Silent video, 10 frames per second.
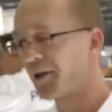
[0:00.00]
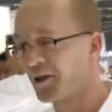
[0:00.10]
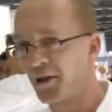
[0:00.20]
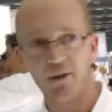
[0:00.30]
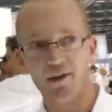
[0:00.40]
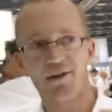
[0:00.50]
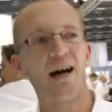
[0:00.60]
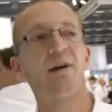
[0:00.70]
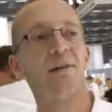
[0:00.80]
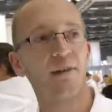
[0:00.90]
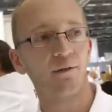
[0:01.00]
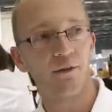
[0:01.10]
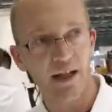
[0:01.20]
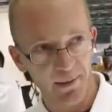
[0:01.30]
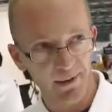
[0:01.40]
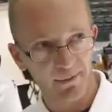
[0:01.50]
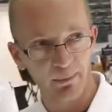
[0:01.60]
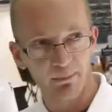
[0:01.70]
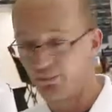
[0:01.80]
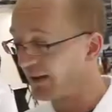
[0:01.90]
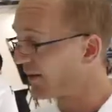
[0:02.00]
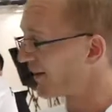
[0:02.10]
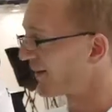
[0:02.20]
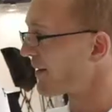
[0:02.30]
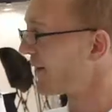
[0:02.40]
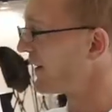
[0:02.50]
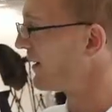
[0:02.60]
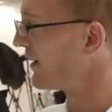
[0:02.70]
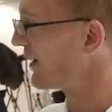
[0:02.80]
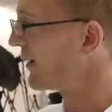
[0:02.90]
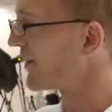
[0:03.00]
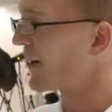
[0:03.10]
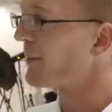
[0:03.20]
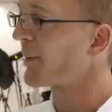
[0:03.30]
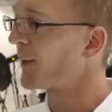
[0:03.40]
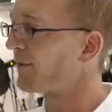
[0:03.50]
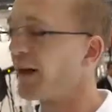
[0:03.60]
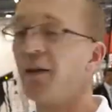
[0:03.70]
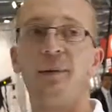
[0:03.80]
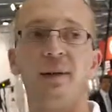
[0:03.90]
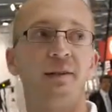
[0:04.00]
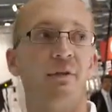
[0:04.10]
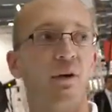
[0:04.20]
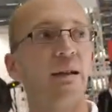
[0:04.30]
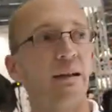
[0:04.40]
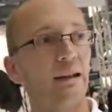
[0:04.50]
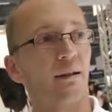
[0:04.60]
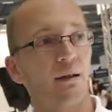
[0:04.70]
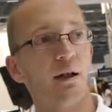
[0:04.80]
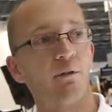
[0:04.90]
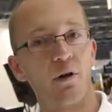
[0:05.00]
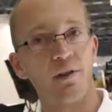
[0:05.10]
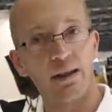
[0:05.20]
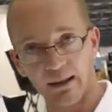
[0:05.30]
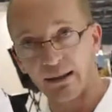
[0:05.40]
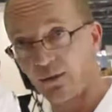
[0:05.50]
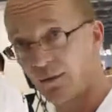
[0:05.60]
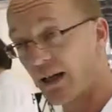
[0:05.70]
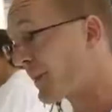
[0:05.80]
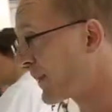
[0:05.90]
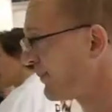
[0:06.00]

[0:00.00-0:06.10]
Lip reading: don't know, 1,000 of flashes, because the consumption of energy is very little for the LED flash.